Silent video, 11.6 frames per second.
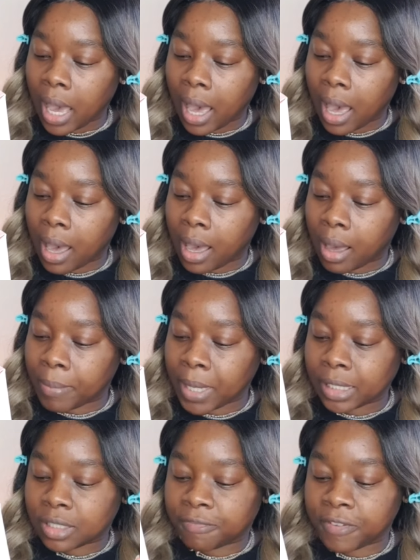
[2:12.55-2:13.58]

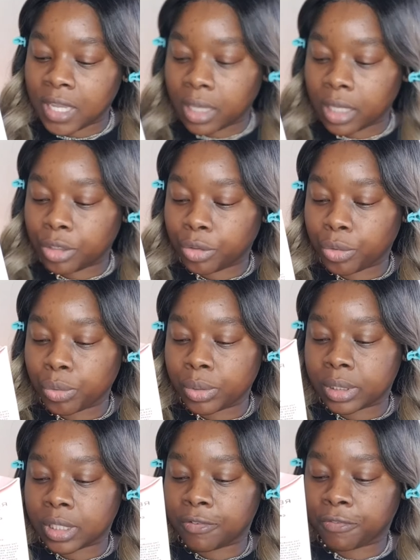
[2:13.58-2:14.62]
It's vegan,
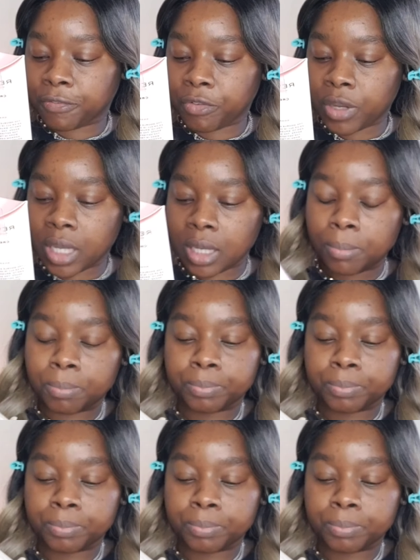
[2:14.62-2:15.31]
cruelty free,